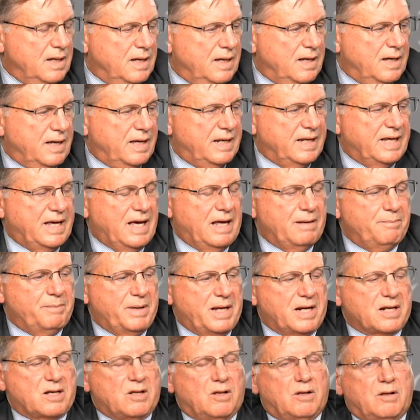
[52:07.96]
And again,
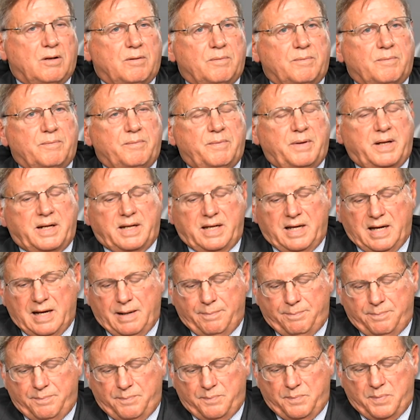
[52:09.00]

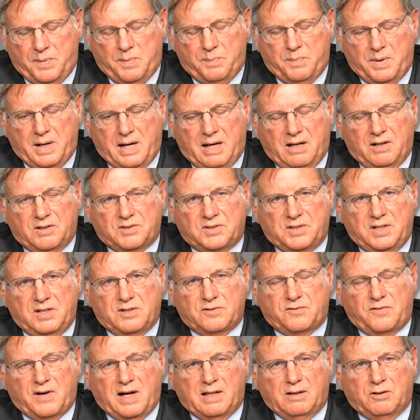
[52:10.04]
Medigap
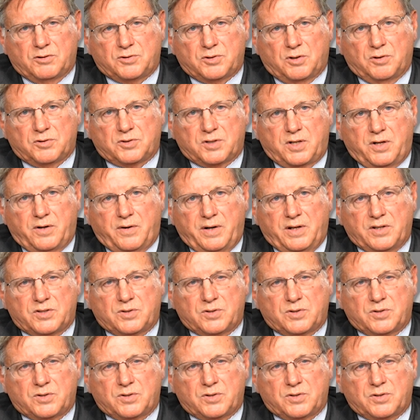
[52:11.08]
policies follow Social Security.